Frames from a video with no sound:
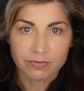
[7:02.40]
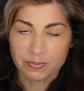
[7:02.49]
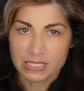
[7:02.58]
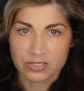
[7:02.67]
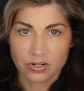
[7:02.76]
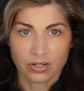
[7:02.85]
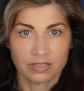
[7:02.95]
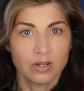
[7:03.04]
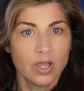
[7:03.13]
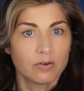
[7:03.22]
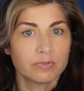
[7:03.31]
the start,
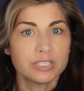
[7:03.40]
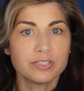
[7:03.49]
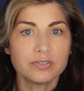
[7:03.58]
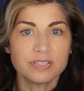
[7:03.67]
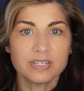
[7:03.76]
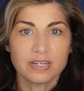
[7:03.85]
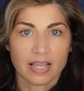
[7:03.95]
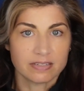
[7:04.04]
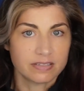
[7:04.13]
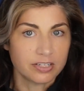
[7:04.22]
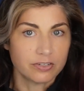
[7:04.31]
reducing
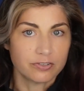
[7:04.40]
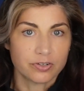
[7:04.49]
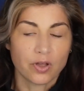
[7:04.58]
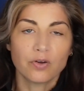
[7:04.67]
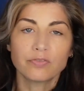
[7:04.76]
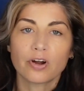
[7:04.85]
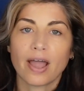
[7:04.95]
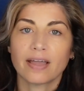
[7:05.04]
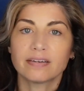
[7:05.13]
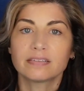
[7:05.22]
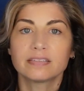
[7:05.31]
execution
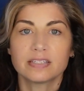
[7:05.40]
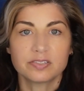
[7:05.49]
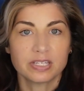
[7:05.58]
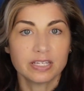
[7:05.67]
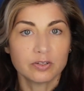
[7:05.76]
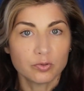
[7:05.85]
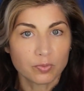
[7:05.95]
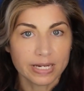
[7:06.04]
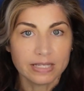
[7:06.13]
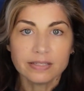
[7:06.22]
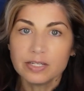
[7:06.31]
overhead. This can
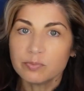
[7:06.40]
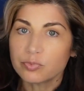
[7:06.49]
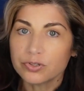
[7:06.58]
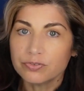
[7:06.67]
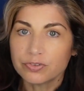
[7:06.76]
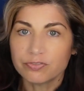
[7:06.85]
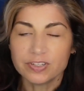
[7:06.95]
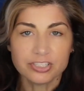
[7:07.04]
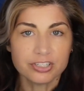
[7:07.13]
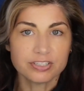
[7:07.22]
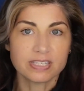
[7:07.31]
greatly improve
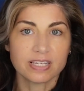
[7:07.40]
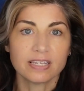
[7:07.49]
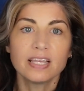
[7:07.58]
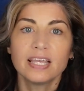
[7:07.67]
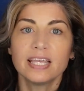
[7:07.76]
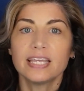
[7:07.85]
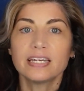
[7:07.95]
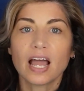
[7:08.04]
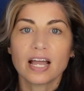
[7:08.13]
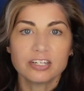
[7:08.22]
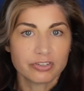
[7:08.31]
efficiency in
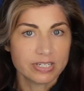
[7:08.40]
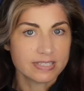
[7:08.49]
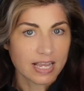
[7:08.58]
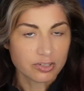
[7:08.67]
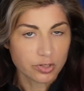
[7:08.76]
high transaction